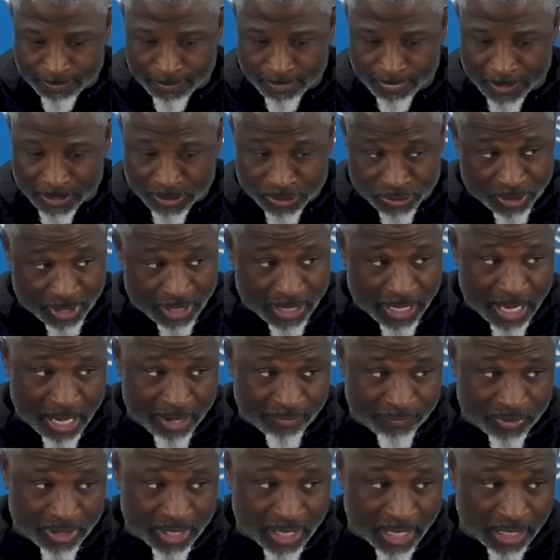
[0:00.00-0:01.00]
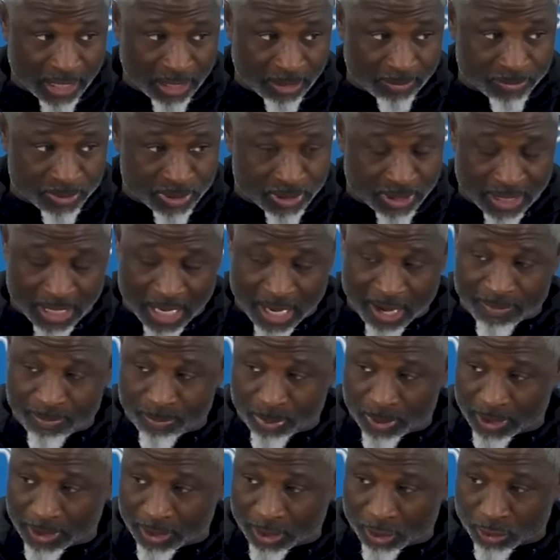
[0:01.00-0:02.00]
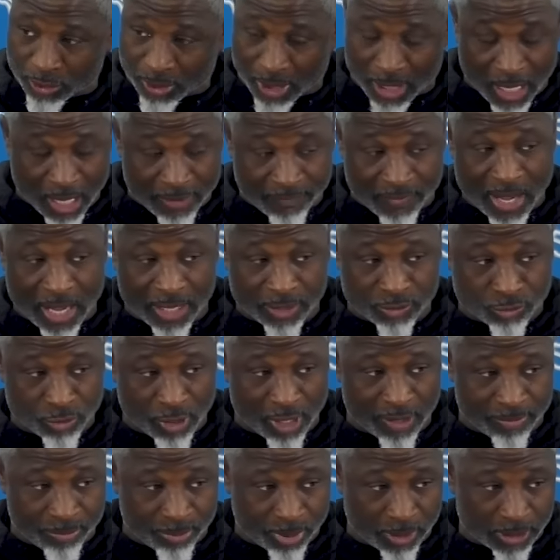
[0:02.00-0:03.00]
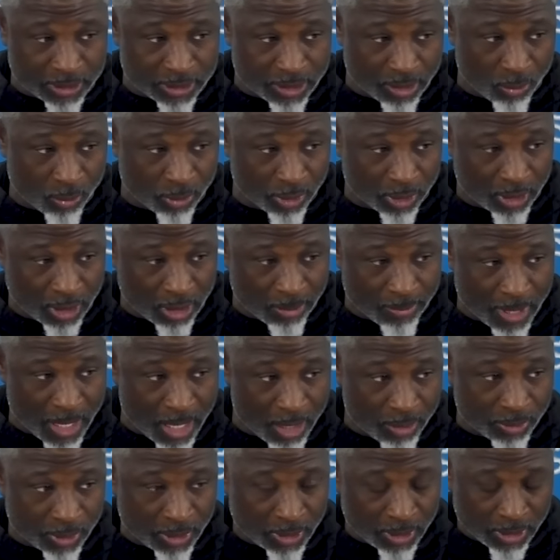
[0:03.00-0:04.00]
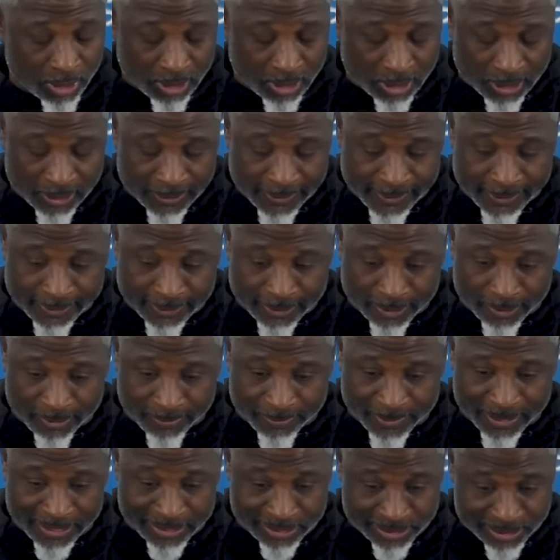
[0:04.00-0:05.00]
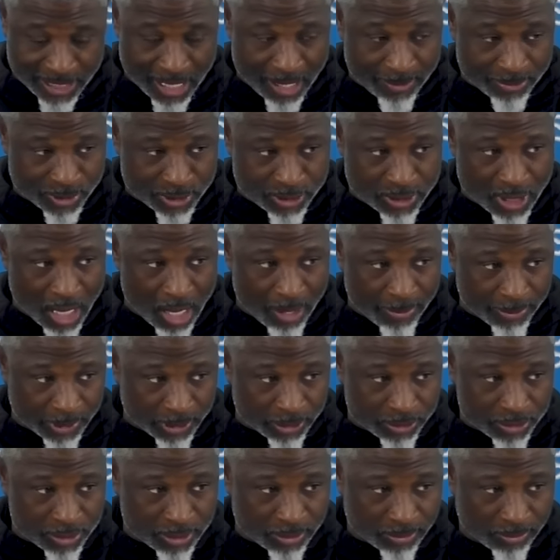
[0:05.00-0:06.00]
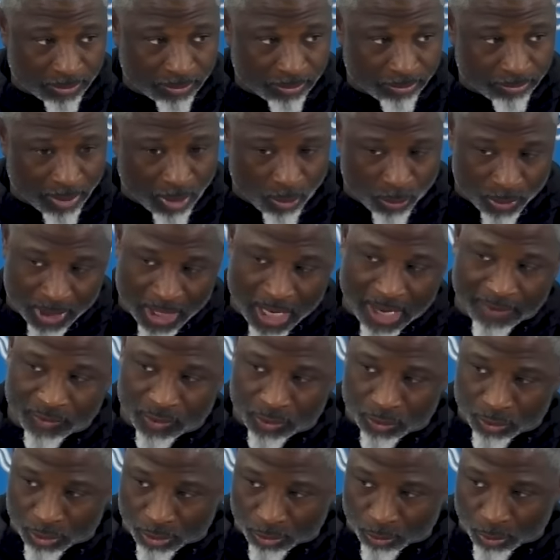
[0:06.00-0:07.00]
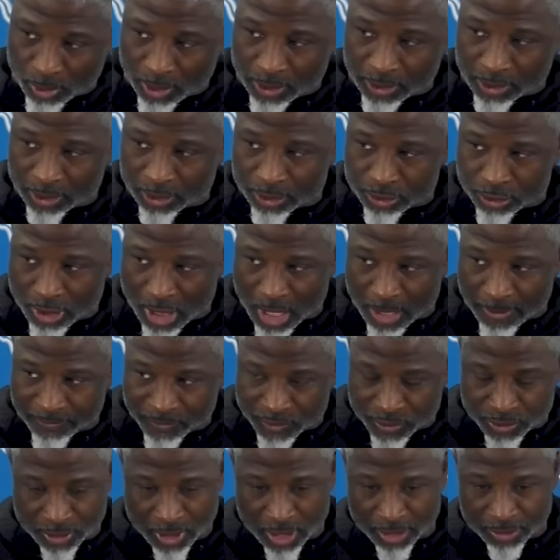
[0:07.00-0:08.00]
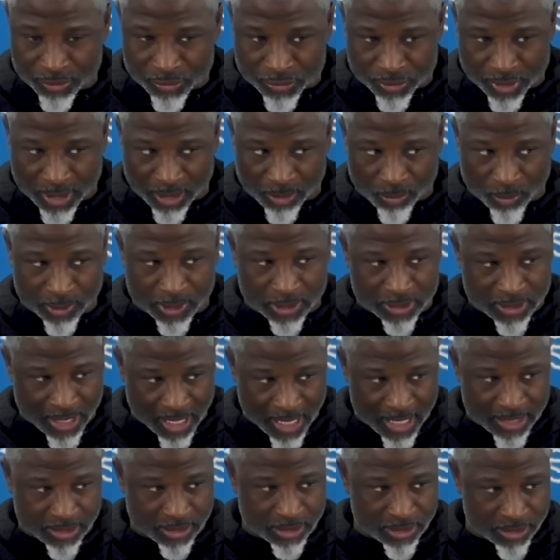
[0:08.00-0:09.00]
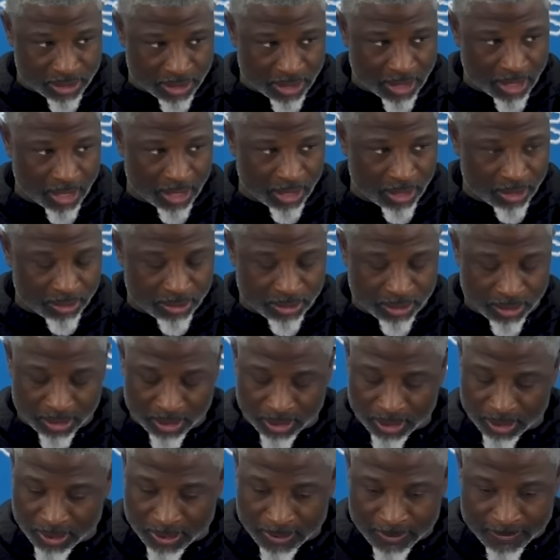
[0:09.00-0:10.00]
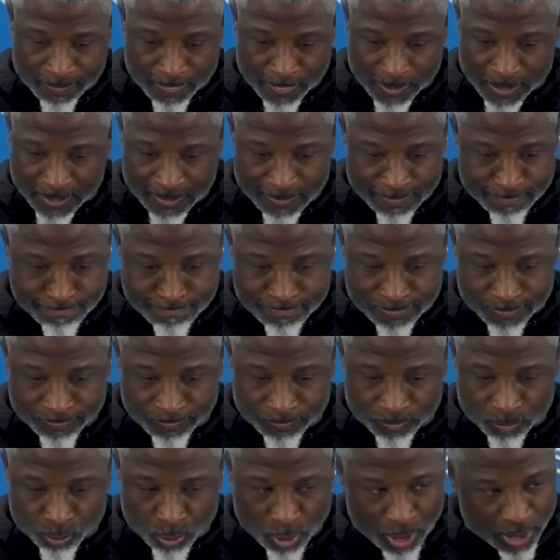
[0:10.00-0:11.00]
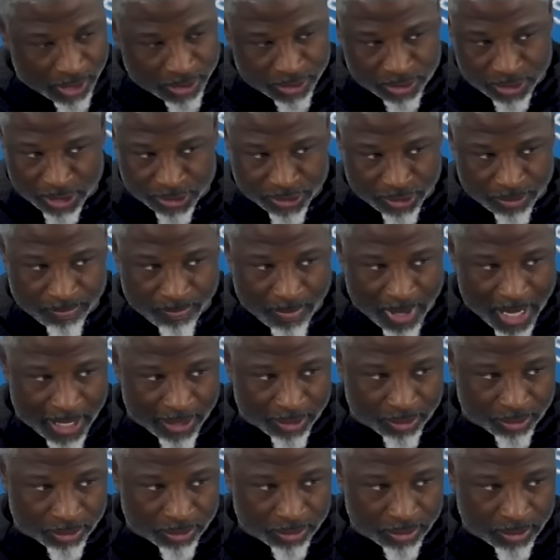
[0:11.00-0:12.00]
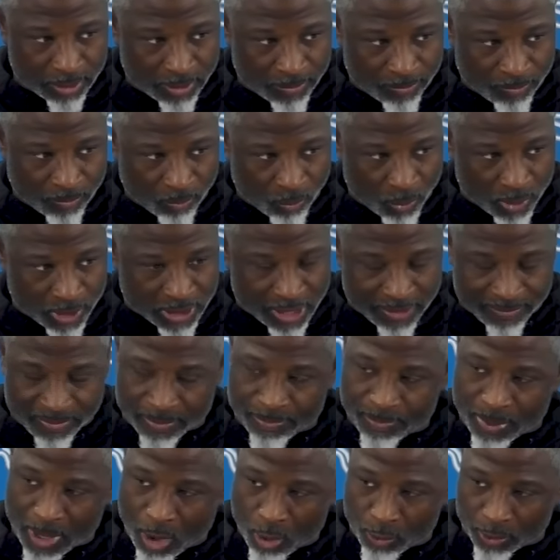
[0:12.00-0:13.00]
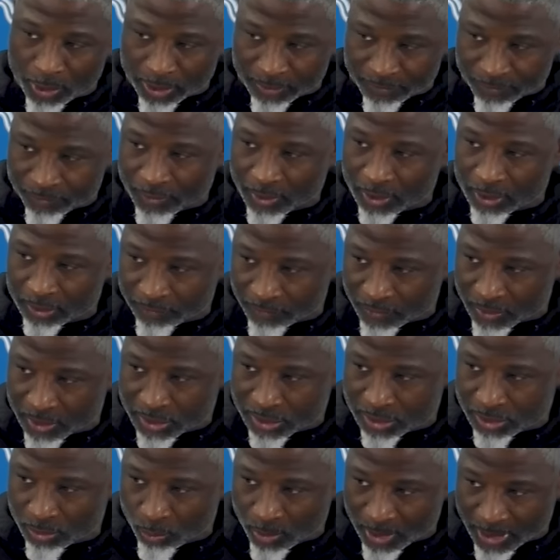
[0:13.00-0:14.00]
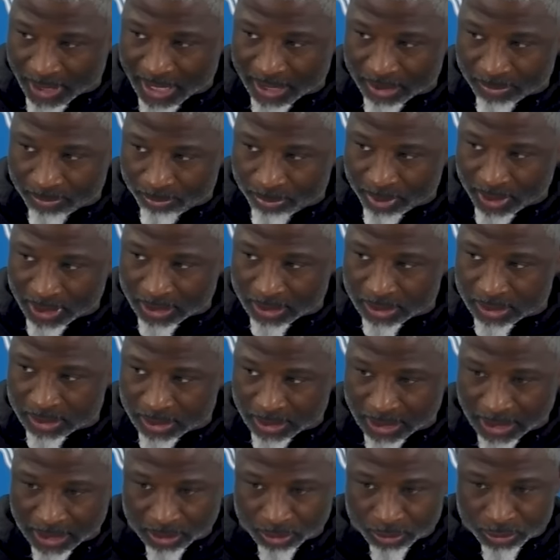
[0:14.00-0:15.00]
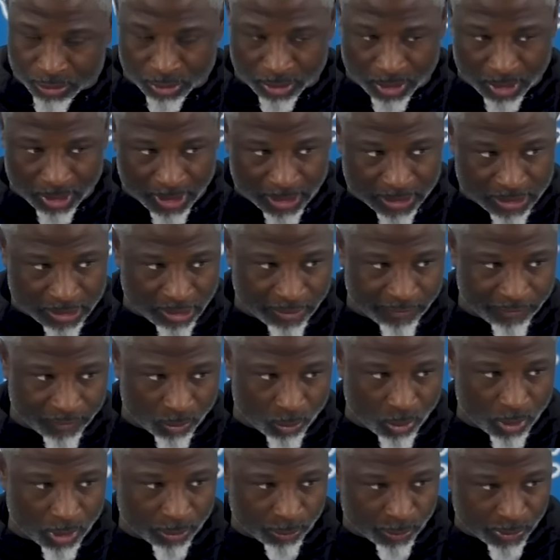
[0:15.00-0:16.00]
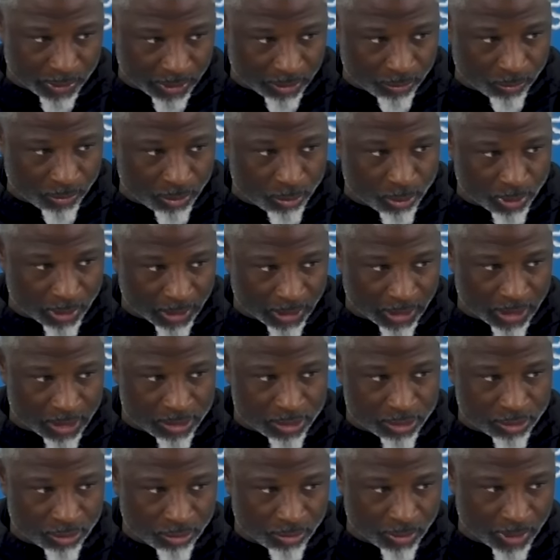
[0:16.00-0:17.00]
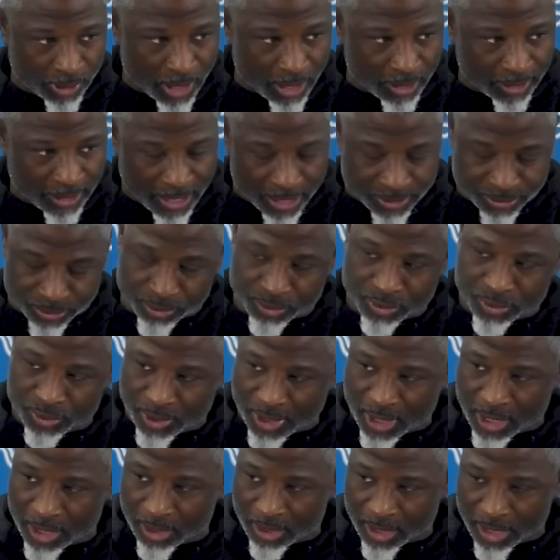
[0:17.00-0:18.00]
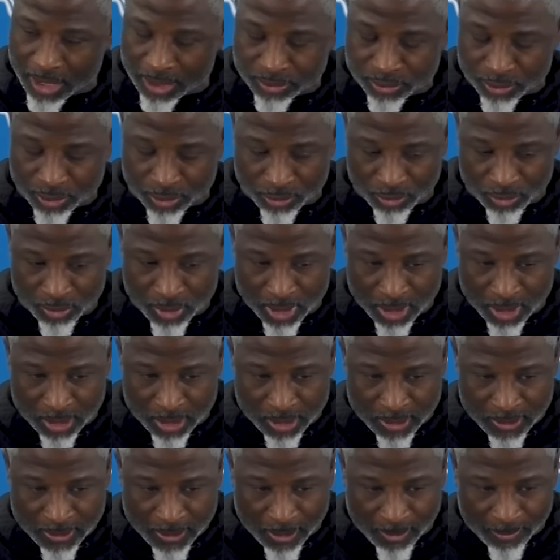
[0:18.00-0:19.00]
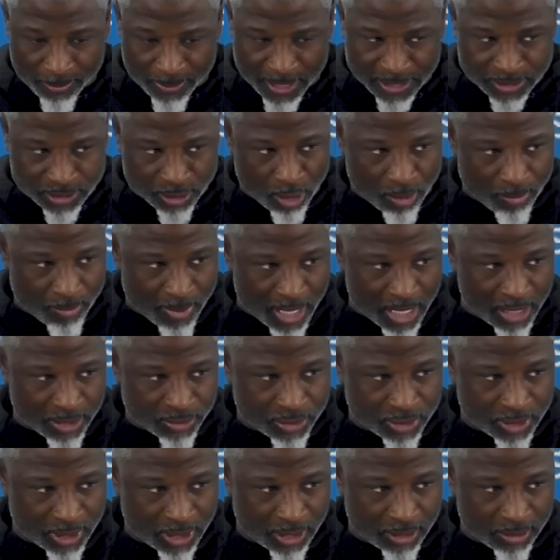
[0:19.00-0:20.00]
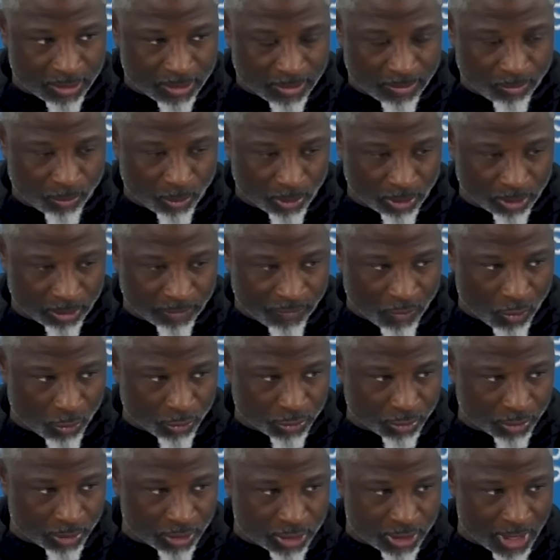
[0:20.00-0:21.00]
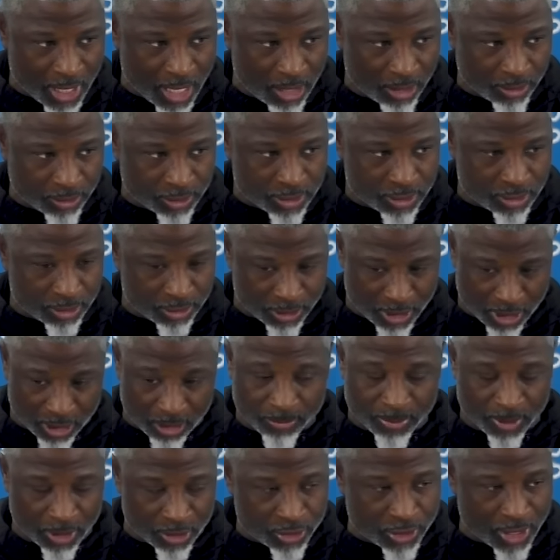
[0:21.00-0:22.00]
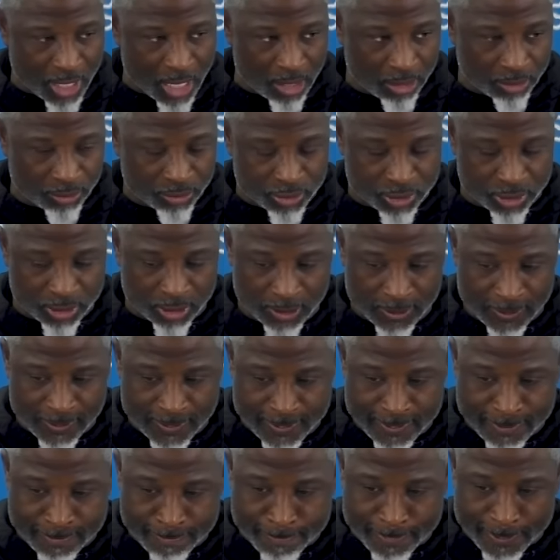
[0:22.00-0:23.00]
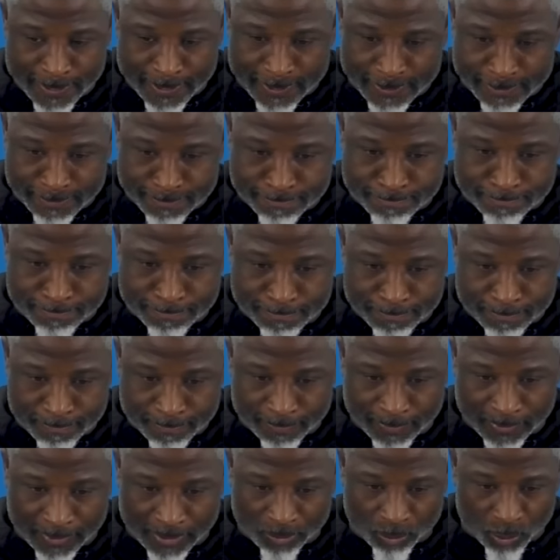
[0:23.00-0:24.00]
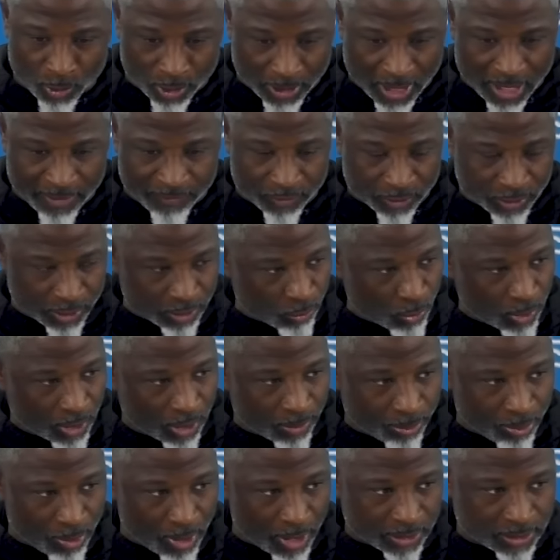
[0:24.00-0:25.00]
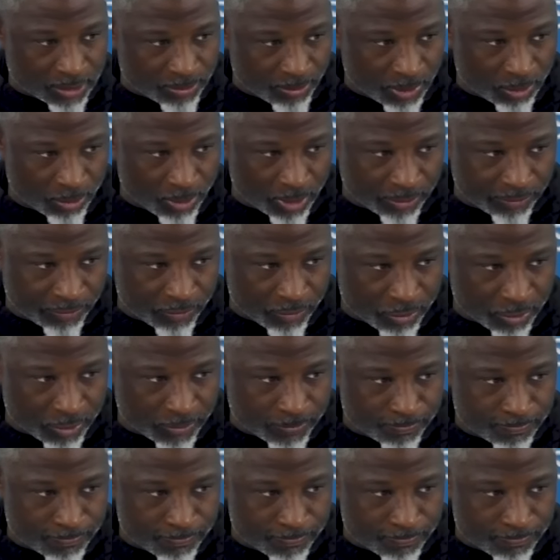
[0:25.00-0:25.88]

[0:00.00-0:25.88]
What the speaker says: Listen, they have names. They have players. They have high draft picks that want to come out and establish dominance. But we have to do a really good job of just understanding what the task is at hand. Records doesn't matter. We just have an opponent in front of us that we got to beat to get onto the next level that we want to get to. And our guys understand that. So that's our mindset. We look forward to the challenge. It's going to be a challenge. And we're going to have a good week of practice and be ready for it.